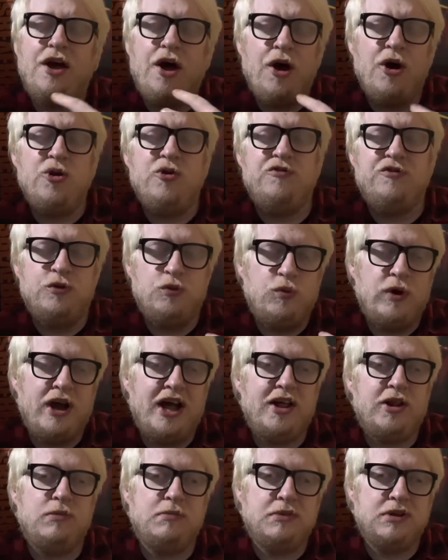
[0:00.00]

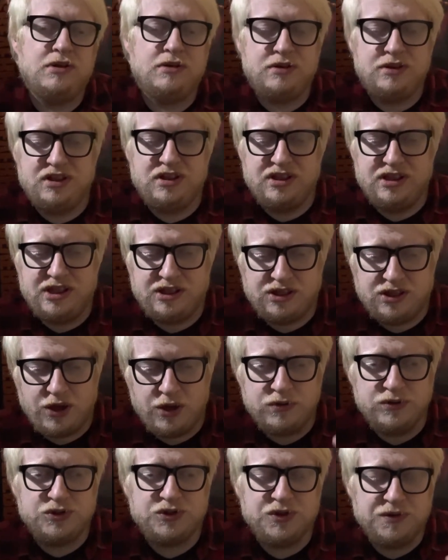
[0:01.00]
overwhelm
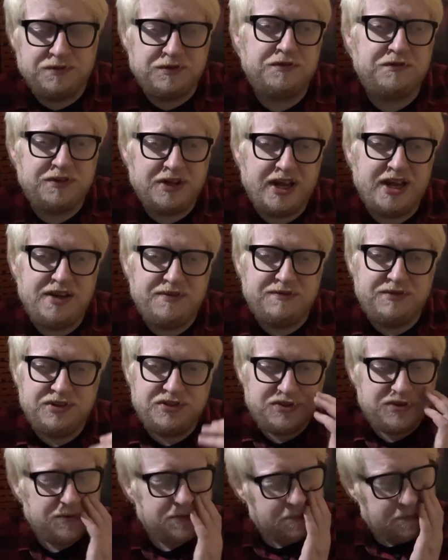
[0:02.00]
those other
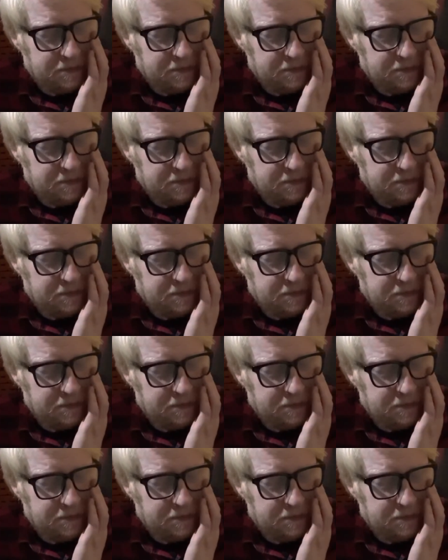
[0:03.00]
flavours.